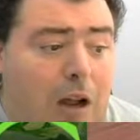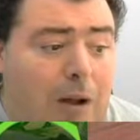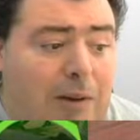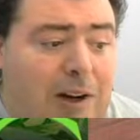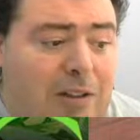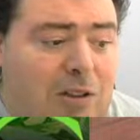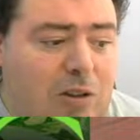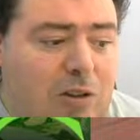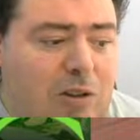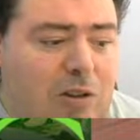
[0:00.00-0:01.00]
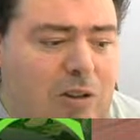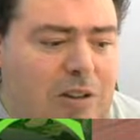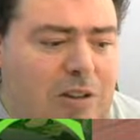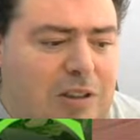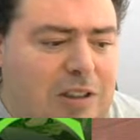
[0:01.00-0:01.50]
Alright,
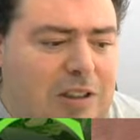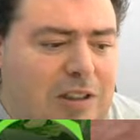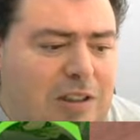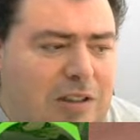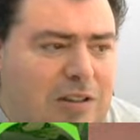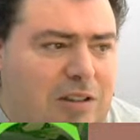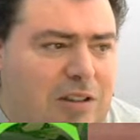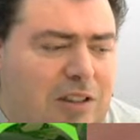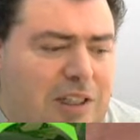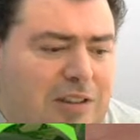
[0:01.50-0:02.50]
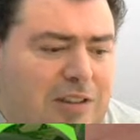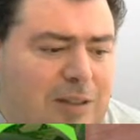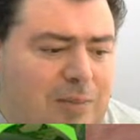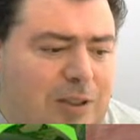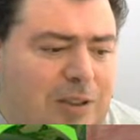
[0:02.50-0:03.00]
so here's the next
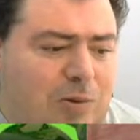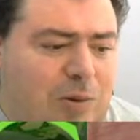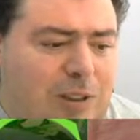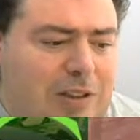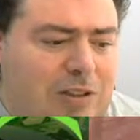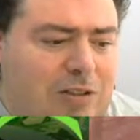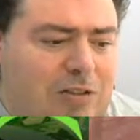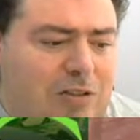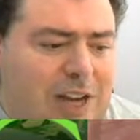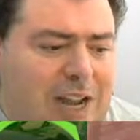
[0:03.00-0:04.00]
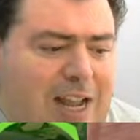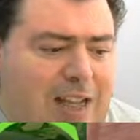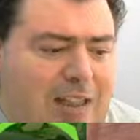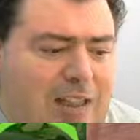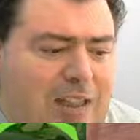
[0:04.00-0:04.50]
step, is we want to
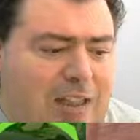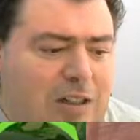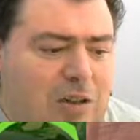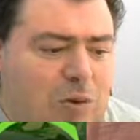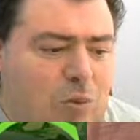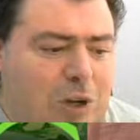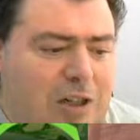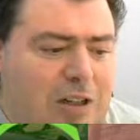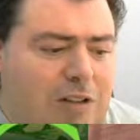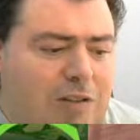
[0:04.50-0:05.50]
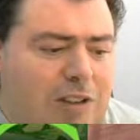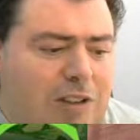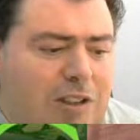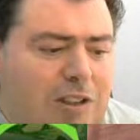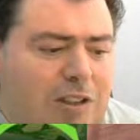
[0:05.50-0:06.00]
drag one of
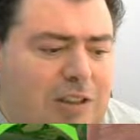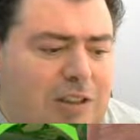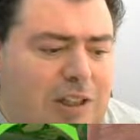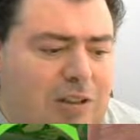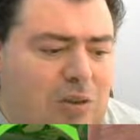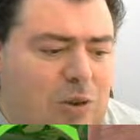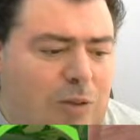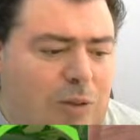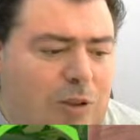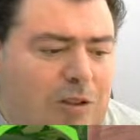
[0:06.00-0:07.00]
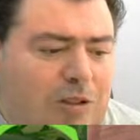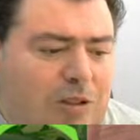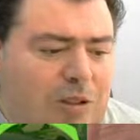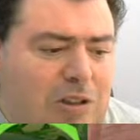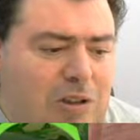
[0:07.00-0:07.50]
the dinosaur bones,
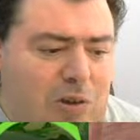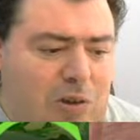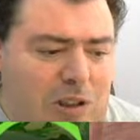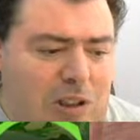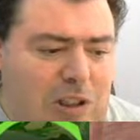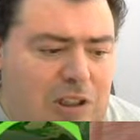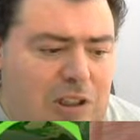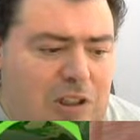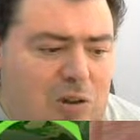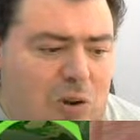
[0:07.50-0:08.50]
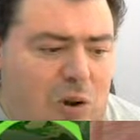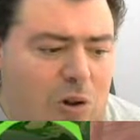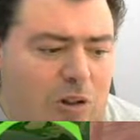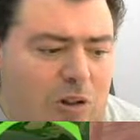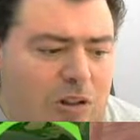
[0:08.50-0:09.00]
so click and
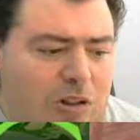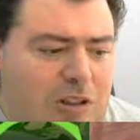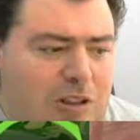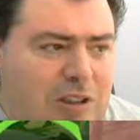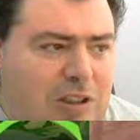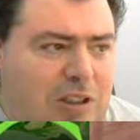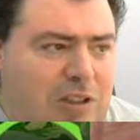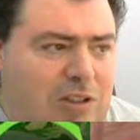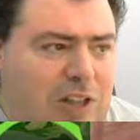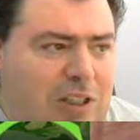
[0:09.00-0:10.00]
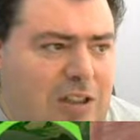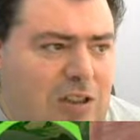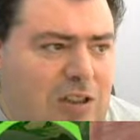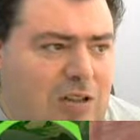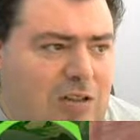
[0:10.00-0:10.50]
hold, drag it
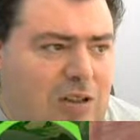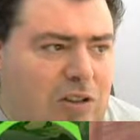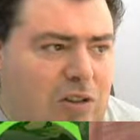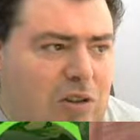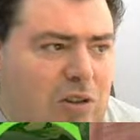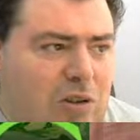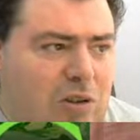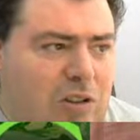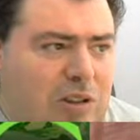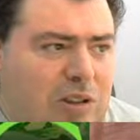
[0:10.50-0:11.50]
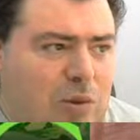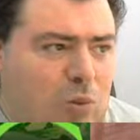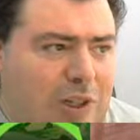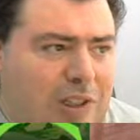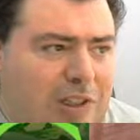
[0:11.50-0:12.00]
over to the
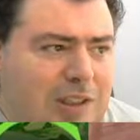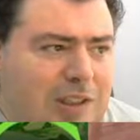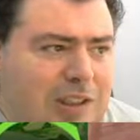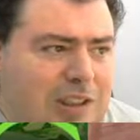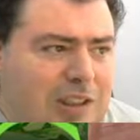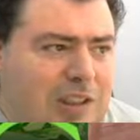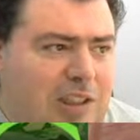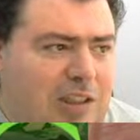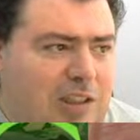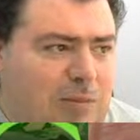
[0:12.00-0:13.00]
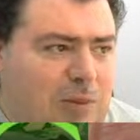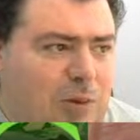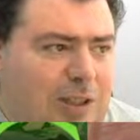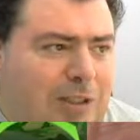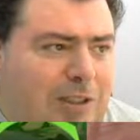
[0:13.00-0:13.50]
number
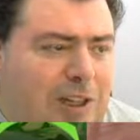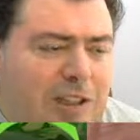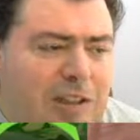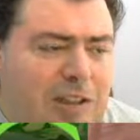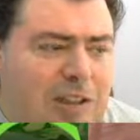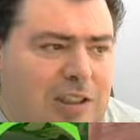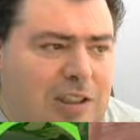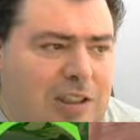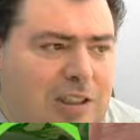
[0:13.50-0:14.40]
one on the